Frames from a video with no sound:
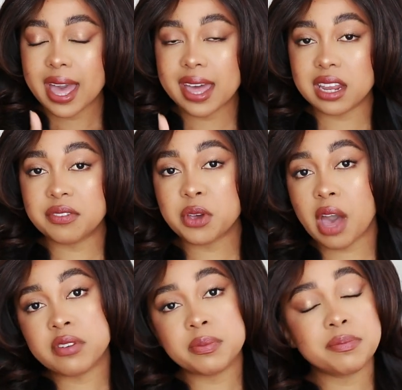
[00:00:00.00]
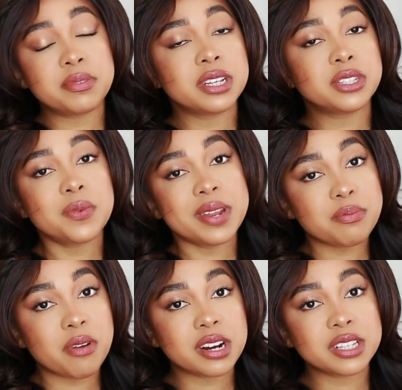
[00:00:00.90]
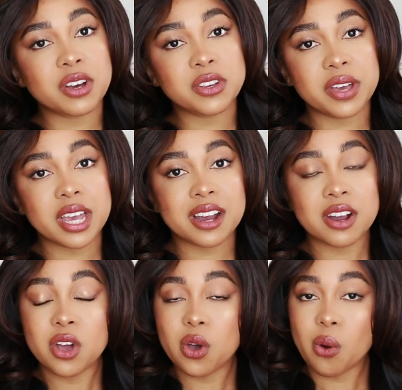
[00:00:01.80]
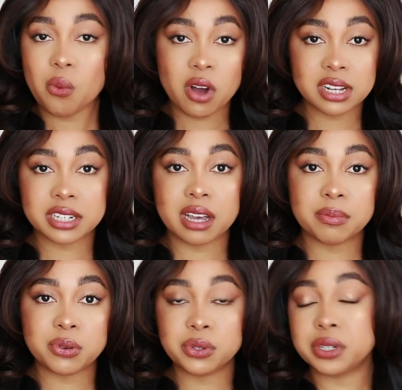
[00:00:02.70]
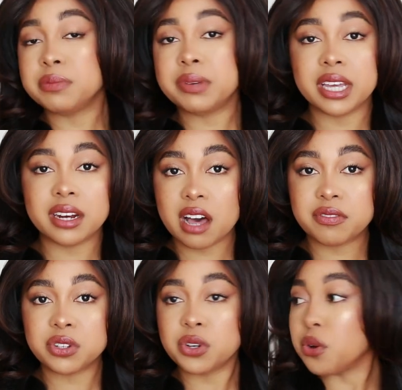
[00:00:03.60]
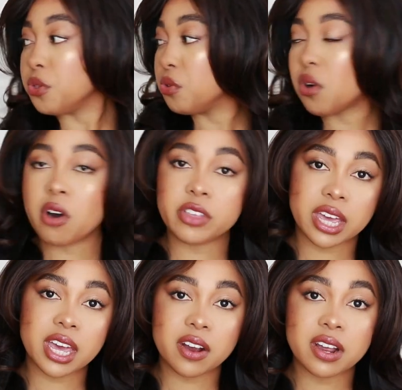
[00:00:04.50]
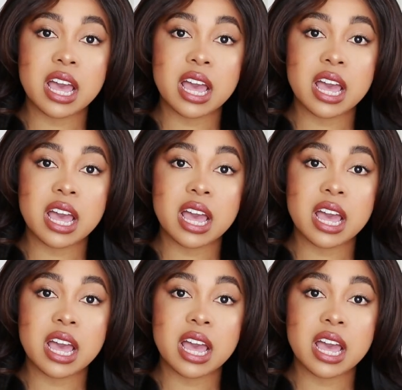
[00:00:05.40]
And if you haven't been putting too many products on your hair, one shampoo should be enough to go through all the hair.